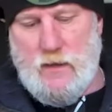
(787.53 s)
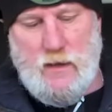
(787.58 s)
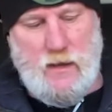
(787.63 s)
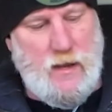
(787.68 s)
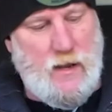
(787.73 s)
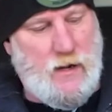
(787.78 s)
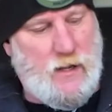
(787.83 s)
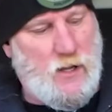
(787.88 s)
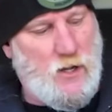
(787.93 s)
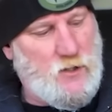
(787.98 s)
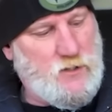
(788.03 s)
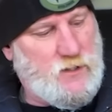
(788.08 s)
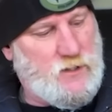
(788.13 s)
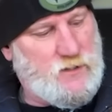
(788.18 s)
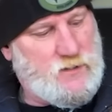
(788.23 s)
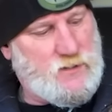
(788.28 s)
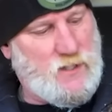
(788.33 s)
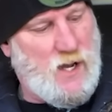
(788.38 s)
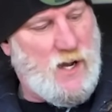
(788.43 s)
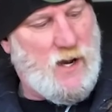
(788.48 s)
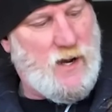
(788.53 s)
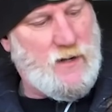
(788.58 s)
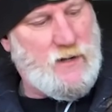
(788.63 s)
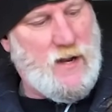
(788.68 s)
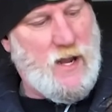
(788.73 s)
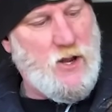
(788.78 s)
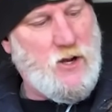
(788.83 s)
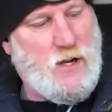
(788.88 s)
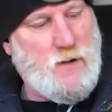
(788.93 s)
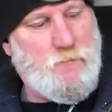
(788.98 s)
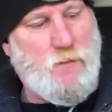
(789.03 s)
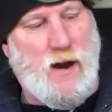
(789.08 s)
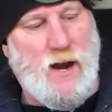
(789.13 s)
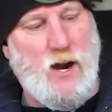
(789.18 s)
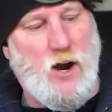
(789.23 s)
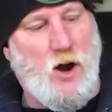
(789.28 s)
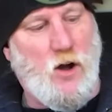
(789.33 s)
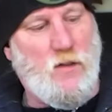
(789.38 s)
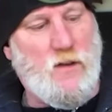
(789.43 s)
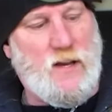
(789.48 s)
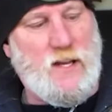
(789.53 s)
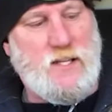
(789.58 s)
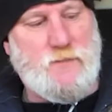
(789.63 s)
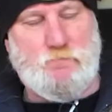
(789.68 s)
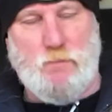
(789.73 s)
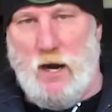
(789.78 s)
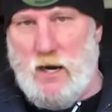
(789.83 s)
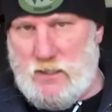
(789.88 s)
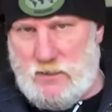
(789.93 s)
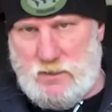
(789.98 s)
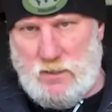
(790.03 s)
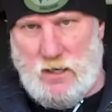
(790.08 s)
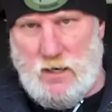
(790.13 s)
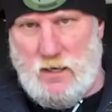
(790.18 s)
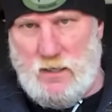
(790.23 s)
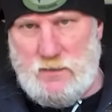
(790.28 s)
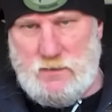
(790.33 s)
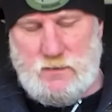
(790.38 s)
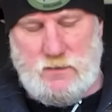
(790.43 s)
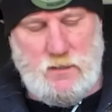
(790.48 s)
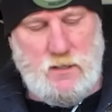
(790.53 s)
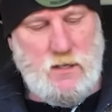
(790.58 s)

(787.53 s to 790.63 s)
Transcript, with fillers: and it goes inside. Now you can buy all of these buck saws